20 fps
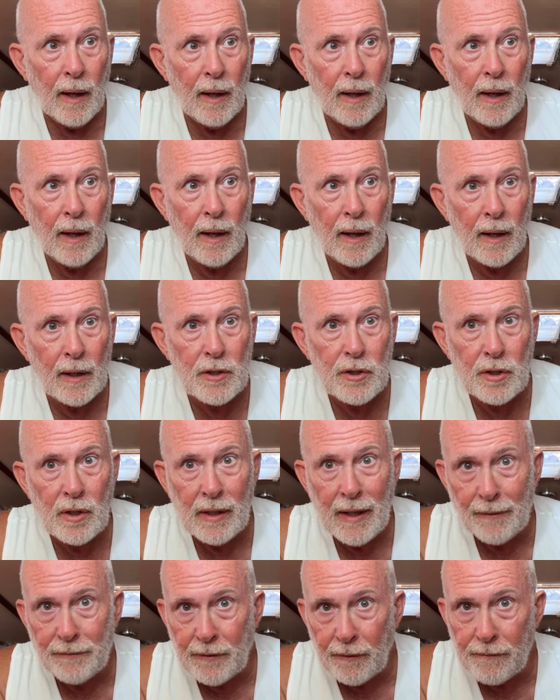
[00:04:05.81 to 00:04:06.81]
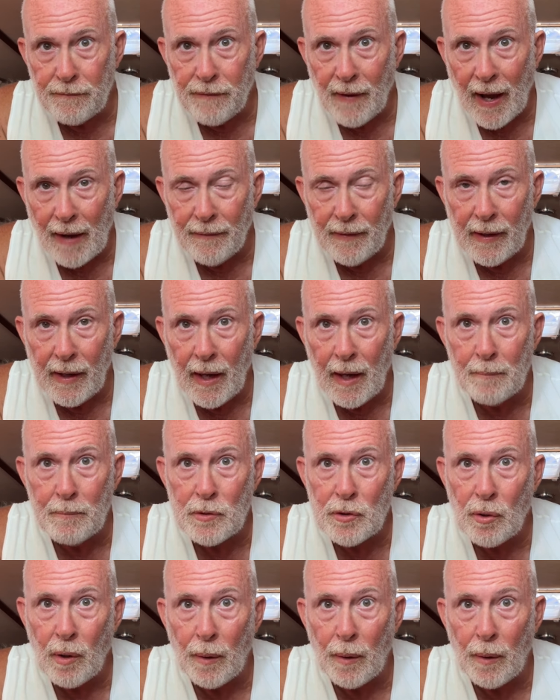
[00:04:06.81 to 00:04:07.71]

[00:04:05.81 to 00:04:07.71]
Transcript: left at 5 a.m. So